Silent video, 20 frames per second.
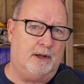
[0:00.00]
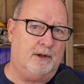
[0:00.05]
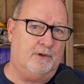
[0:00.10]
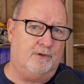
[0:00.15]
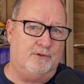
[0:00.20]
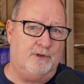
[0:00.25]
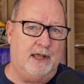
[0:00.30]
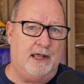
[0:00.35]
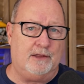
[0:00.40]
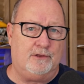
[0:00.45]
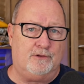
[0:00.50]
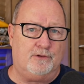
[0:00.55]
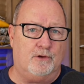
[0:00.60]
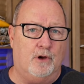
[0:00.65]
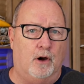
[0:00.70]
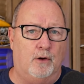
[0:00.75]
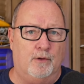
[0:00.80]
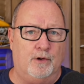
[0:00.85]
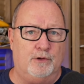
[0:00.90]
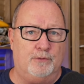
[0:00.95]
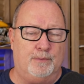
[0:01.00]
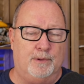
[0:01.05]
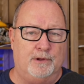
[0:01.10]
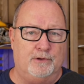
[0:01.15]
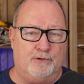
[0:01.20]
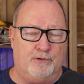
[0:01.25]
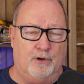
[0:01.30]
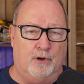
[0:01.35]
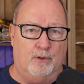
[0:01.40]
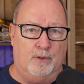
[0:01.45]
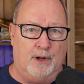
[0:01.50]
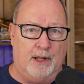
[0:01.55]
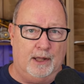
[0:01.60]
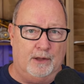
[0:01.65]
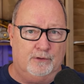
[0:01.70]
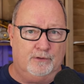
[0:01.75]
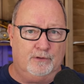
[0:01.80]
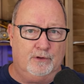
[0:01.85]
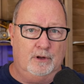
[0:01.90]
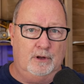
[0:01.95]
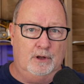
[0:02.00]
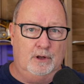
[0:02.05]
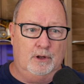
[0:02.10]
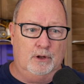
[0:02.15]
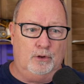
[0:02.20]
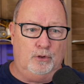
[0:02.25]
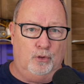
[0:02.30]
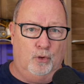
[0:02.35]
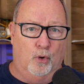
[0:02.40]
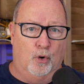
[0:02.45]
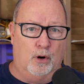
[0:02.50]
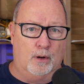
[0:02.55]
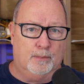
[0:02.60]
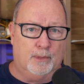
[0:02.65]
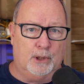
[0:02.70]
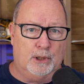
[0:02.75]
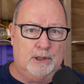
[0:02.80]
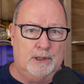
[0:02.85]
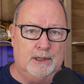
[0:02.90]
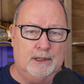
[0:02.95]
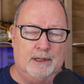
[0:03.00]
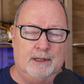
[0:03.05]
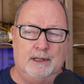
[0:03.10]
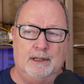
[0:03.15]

Because that's always been shown as normal.